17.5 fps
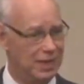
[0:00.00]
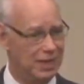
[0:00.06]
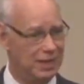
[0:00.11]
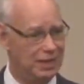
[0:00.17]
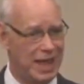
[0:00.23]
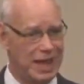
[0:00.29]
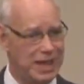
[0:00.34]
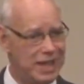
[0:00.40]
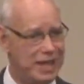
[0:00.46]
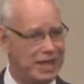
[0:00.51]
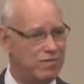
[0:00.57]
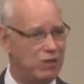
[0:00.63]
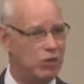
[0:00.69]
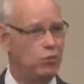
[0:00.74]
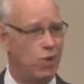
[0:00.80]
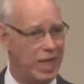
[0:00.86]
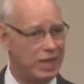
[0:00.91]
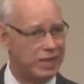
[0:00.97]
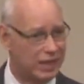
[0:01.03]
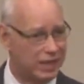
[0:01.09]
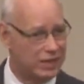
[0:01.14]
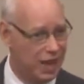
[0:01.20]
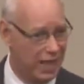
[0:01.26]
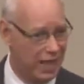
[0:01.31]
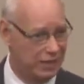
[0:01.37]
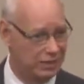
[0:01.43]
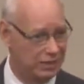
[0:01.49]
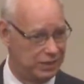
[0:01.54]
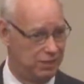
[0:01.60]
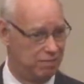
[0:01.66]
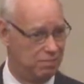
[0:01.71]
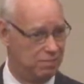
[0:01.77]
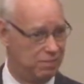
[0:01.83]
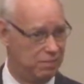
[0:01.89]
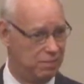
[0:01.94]
They didn't even recognize him.
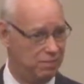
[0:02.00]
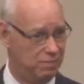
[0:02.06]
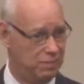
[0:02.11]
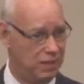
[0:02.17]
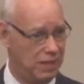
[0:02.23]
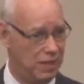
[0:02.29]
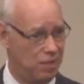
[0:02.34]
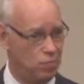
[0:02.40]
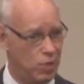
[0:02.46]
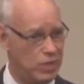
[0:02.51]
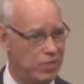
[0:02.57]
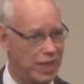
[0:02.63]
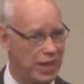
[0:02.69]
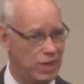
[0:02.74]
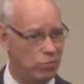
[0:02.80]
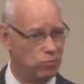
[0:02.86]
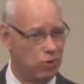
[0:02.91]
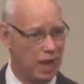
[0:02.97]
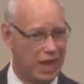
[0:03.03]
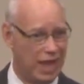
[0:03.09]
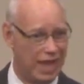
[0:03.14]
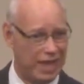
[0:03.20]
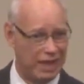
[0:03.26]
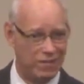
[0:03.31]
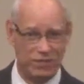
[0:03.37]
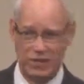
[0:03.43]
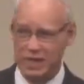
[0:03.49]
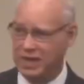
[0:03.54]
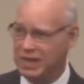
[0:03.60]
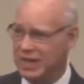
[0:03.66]
And when they arrived